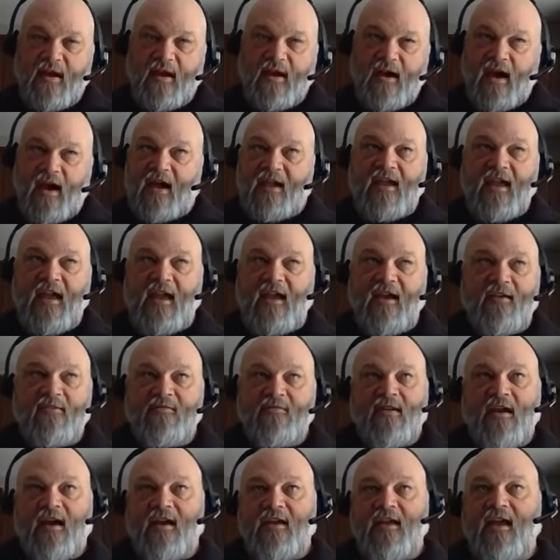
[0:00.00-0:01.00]
I can't
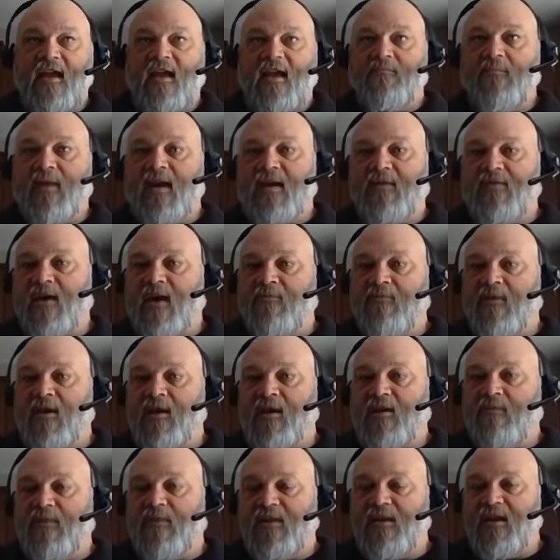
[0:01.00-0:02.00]
I can't make that
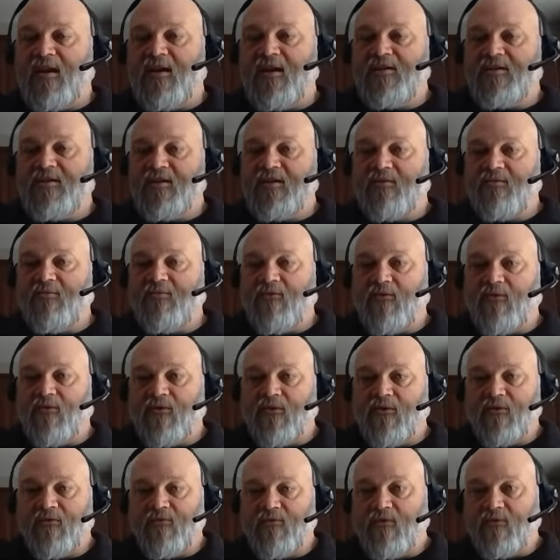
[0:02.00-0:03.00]
recommendation
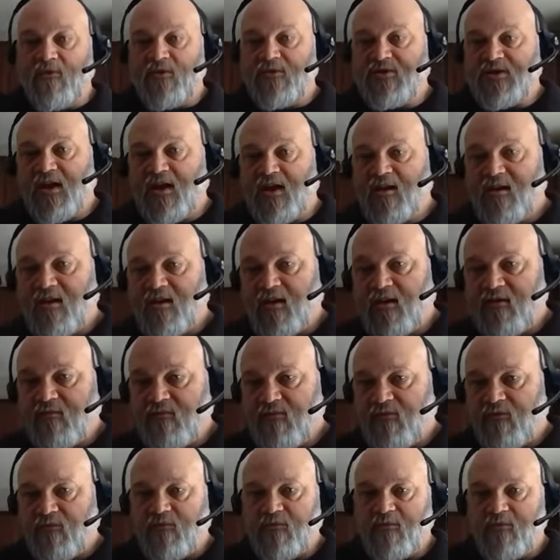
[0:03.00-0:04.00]
for for a shotgun
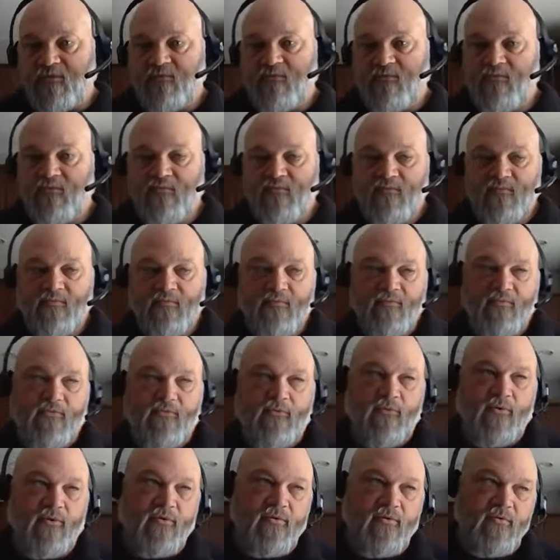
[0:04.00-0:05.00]
for.
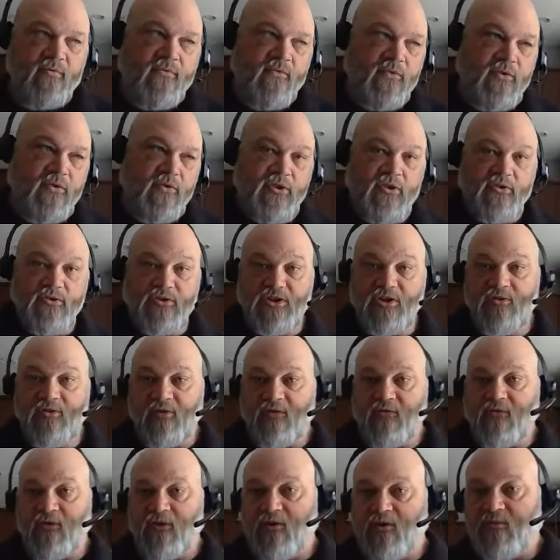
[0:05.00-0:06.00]
for for the new shooter
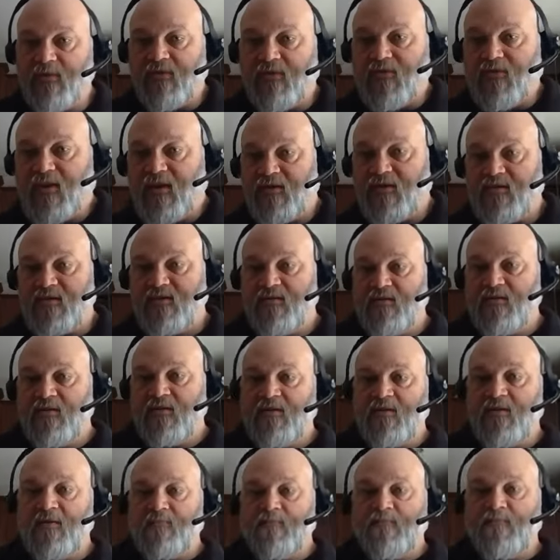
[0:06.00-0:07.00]
for home defense.
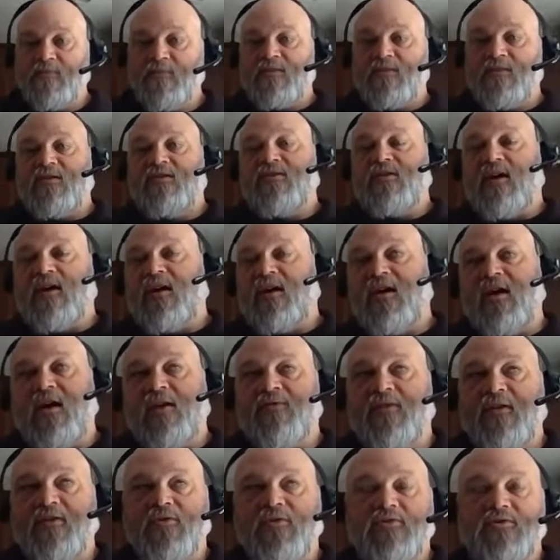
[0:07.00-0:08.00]
I, I
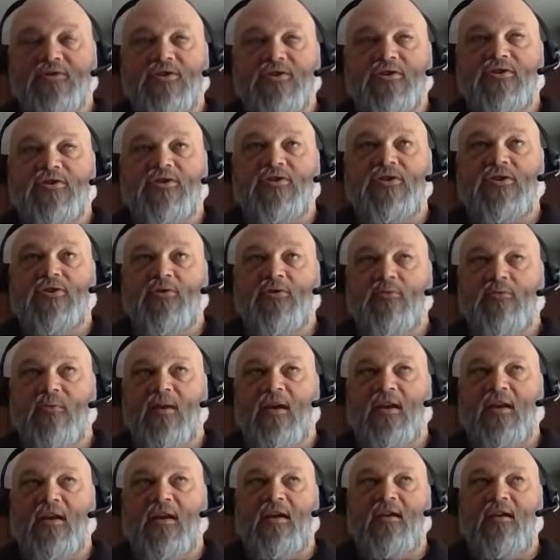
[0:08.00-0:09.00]
think there's just too
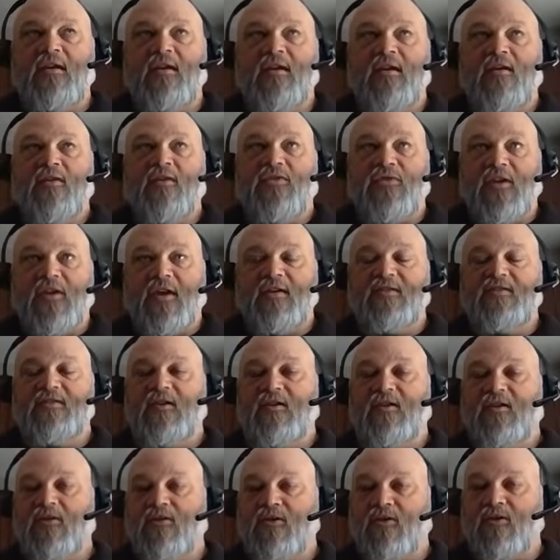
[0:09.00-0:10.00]
many things
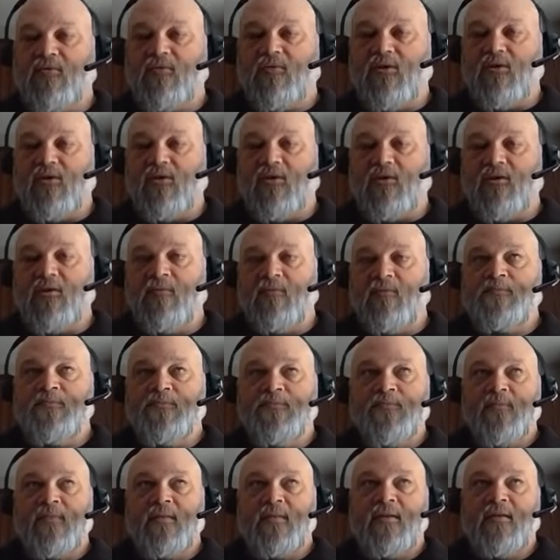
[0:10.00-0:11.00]
that can go wrong.
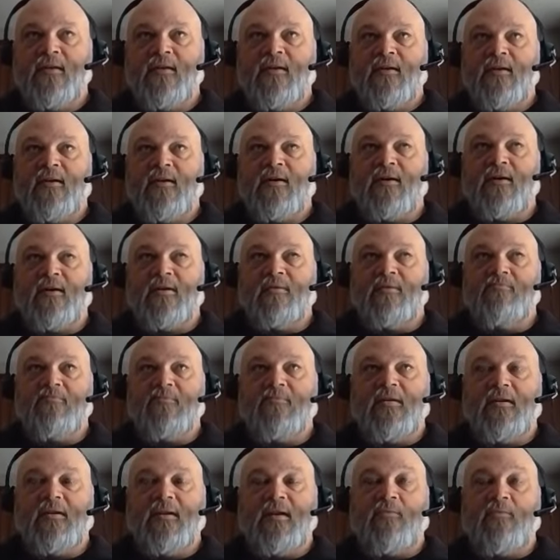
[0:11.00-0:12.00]
Um,
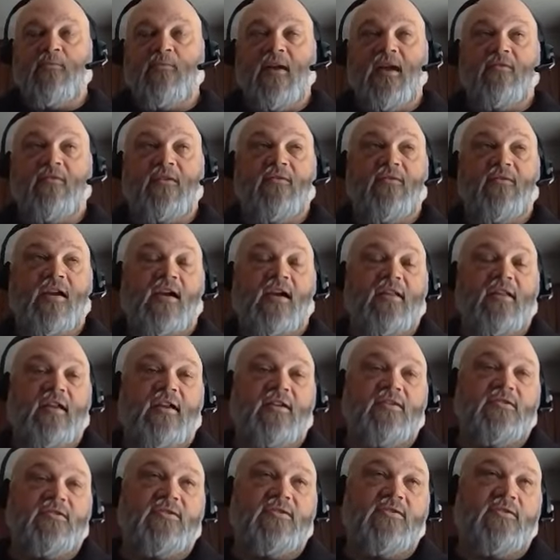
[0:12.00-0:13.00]
and we haven't even gotten
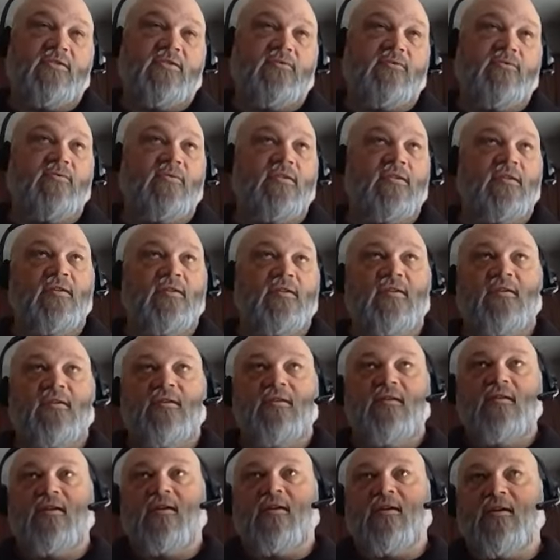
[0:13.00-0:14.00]
into
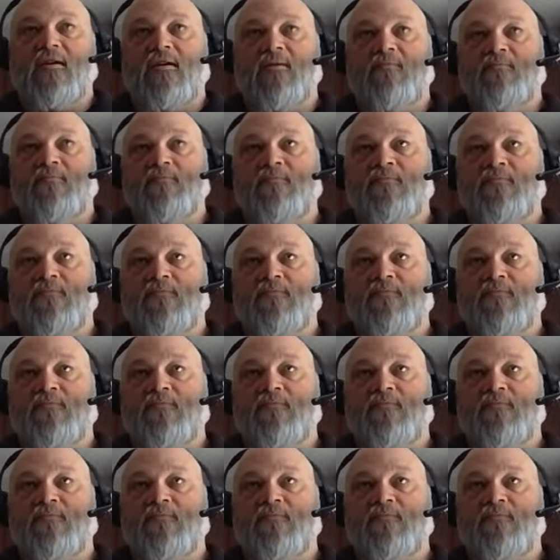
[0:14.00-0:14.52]
um,